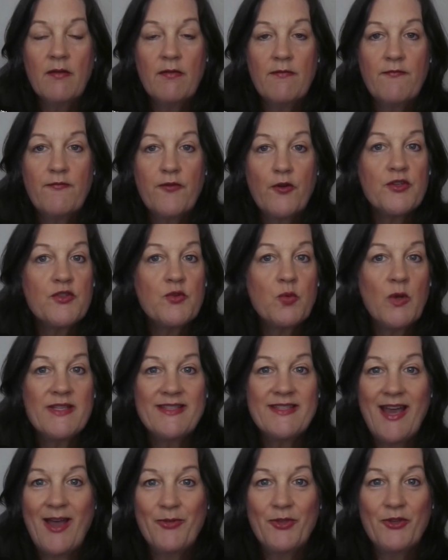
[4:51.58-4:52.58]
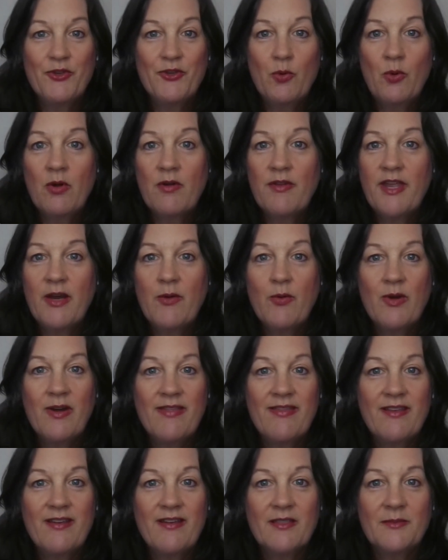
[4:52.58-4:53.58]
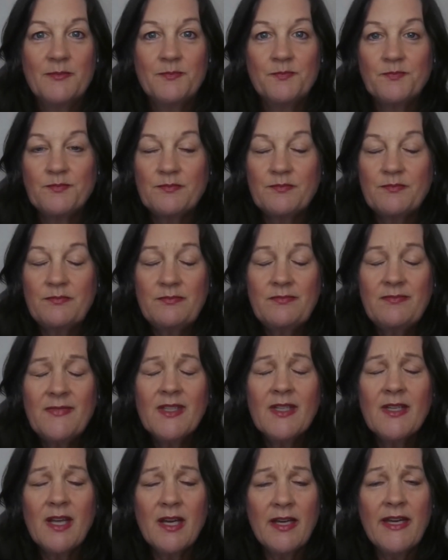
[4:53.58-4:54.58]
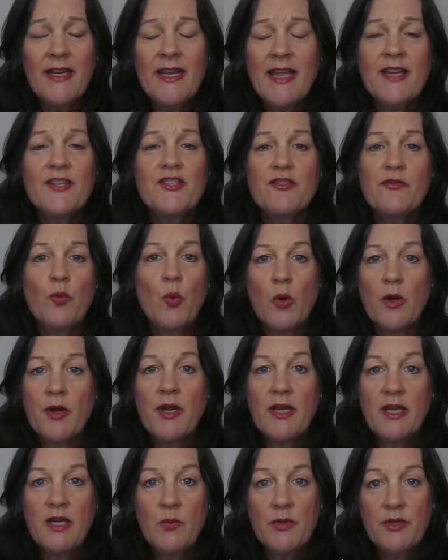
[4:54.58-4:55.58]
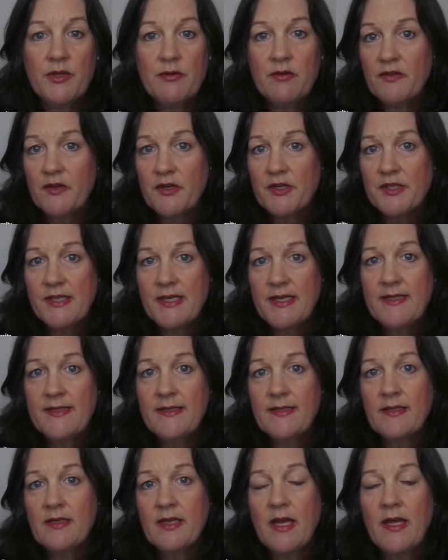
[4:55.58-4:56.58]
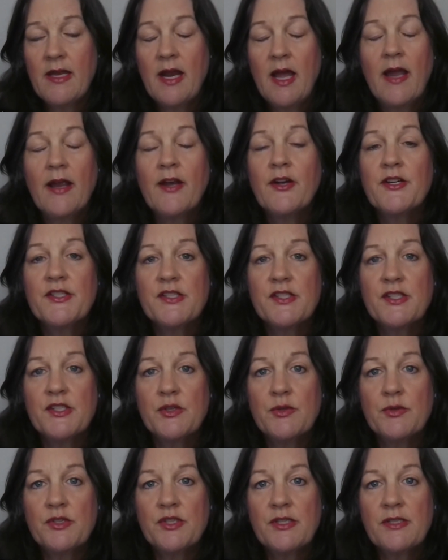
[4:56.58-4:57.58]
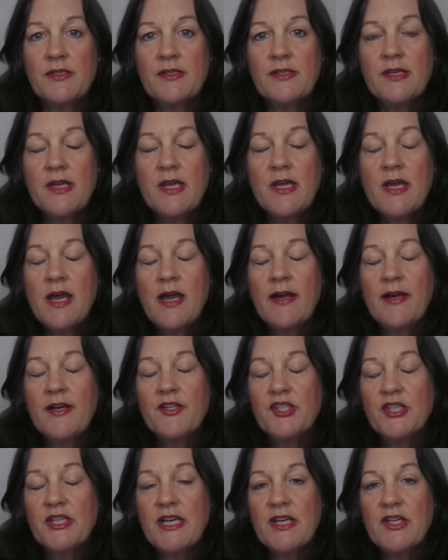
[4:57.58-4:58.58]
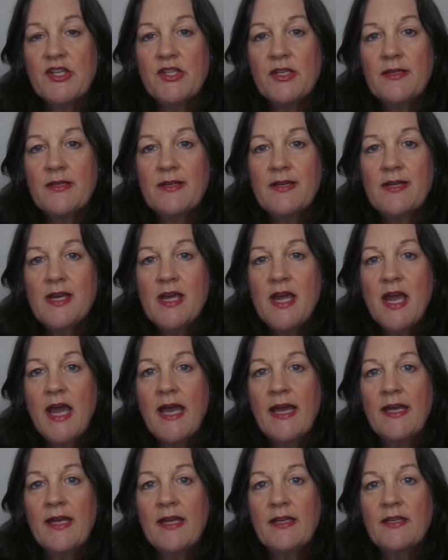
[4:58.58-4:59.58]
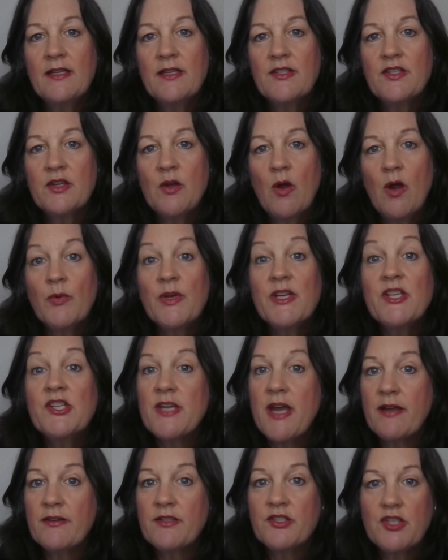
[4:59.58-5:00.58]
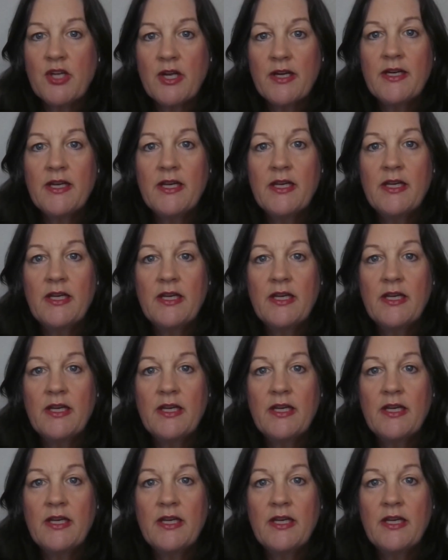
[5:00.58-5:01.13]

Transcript: first ones out the door. They were at the cutting edge of working with universities and higher institutions, higher education. And so I reached out to John King